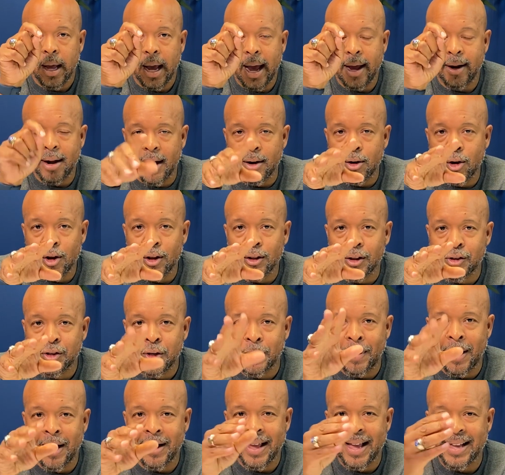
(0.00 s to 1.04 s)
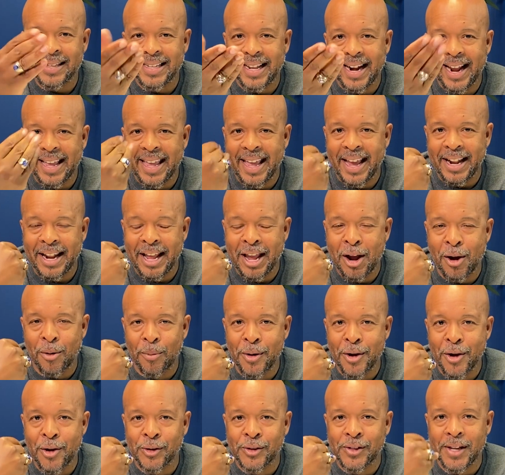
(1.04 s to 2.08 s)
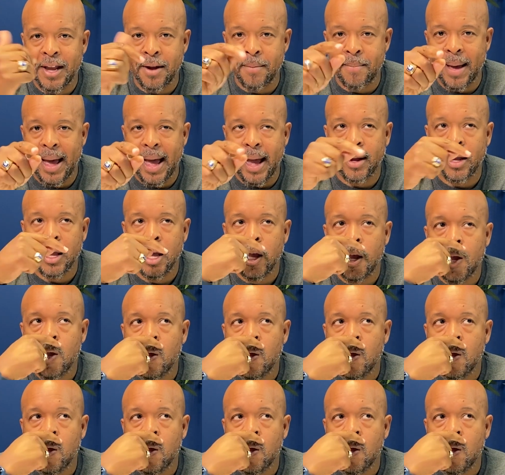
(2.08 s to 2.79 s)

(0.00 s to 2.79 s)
I know you listen to podcasts and I can't hear what you're saying back,